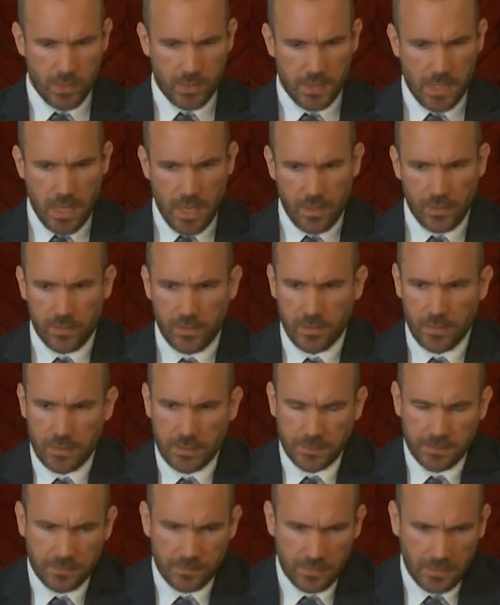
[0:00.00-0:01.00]
death.
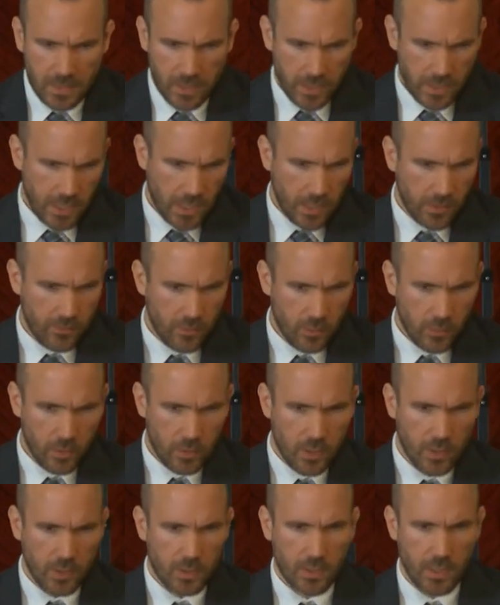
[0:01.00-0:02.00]
And again, if you
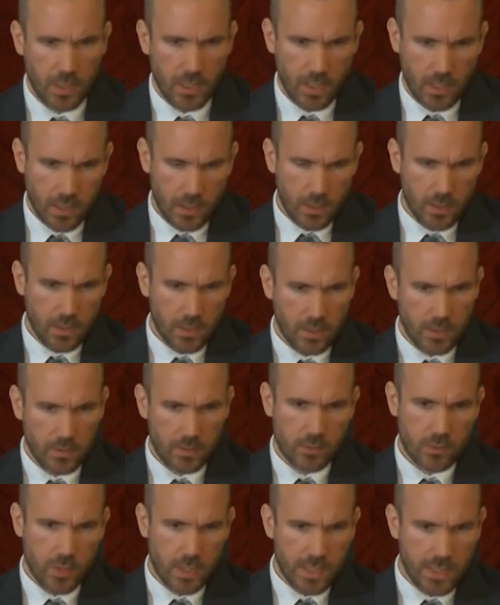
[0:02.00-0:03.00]
look at
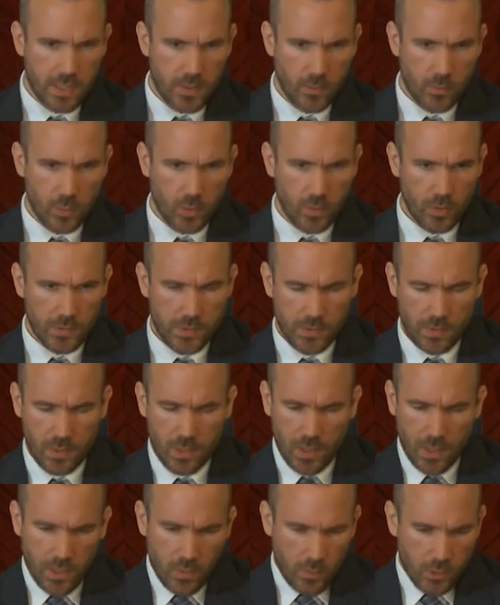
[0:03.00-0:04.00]
tracing boards,
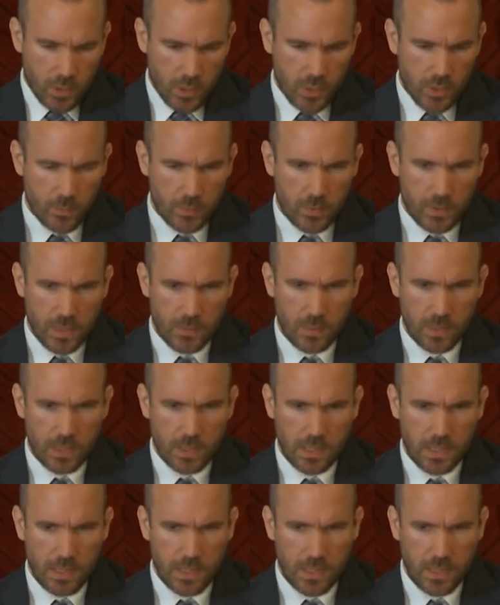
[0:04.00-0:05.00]
which are
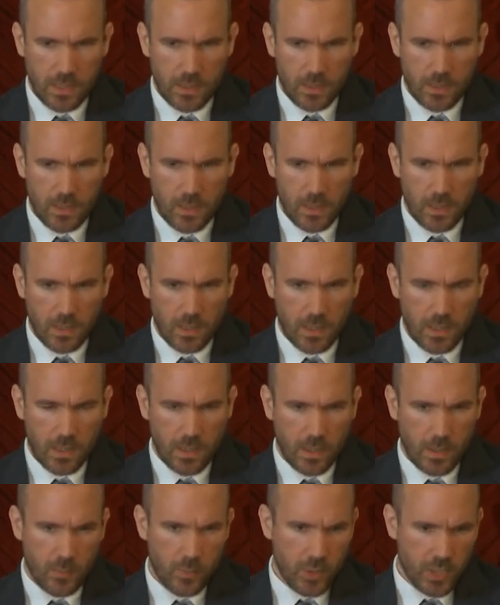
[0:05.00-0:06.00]
typically
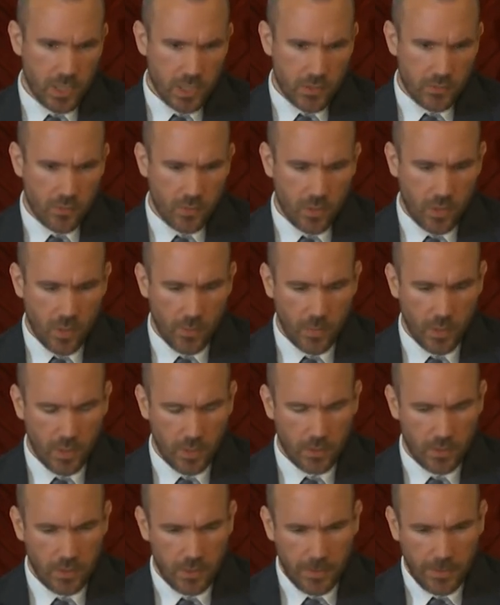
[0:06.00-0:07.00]
a British
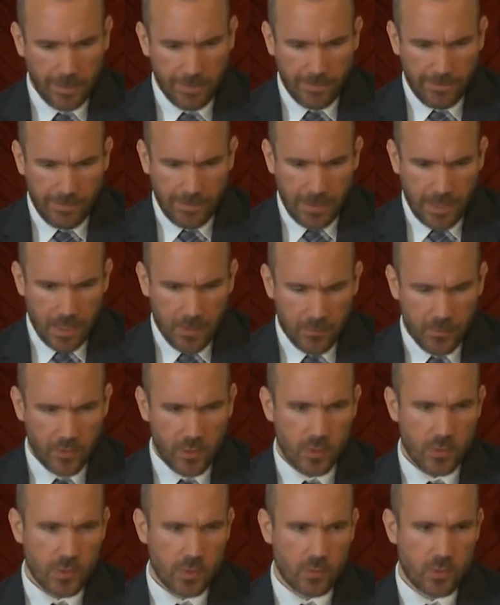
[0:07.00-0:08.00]
phenomenon, for
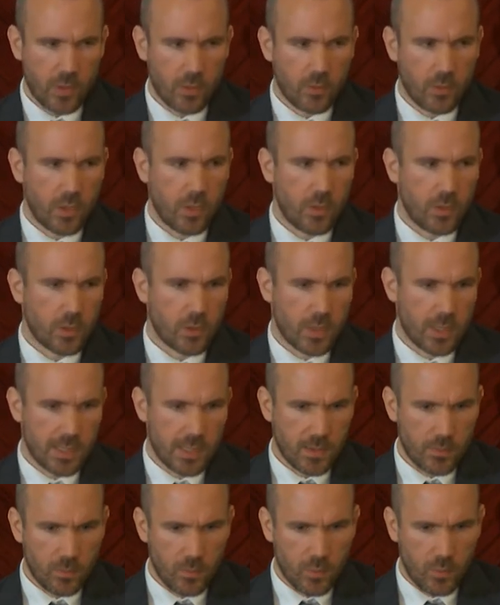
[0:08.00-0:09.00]
those who don't know, a
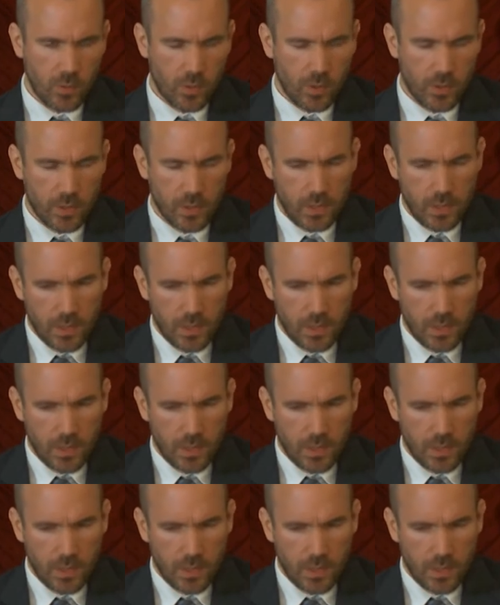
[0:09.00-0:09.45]
tracing board